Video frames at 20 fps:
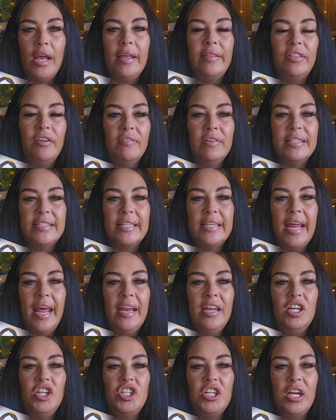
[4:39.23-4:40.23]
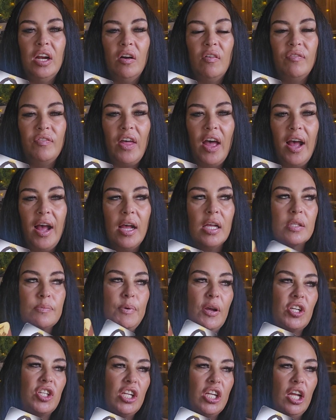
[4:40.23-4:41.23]
there is an energy of that,
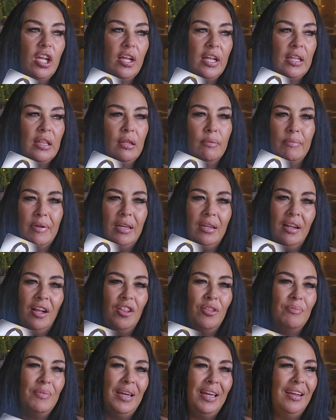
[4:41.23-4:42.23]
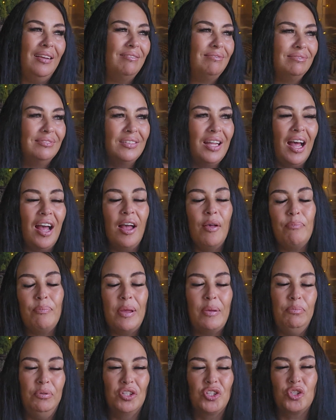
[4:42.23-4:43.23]
especially at the minute. Like,
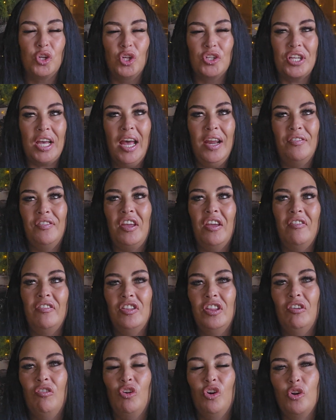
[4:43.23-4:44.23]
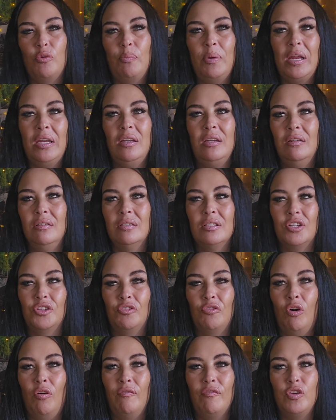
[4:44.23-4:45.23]
people are so scared of giving their own opinions and
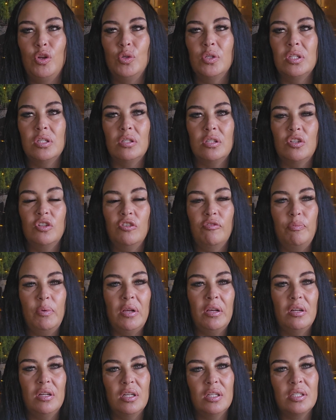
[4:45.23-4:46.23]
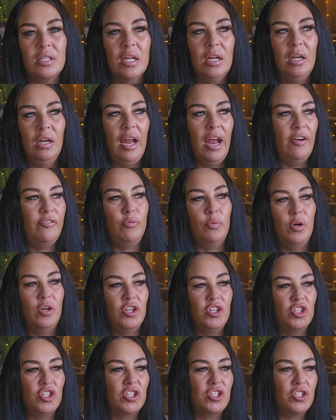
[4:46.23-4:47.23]
their own views and stuff because everybody
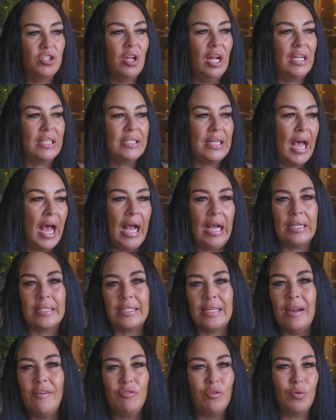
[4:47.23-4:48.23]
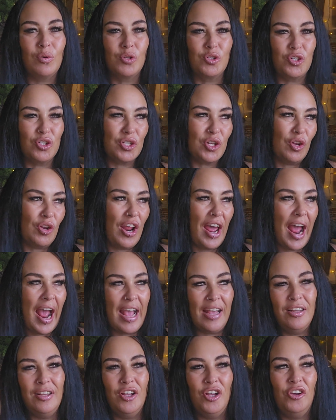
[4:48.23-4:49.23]
just attacks and everyone's just on
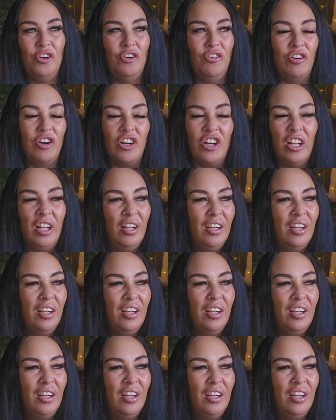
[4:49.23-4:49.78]
anger, and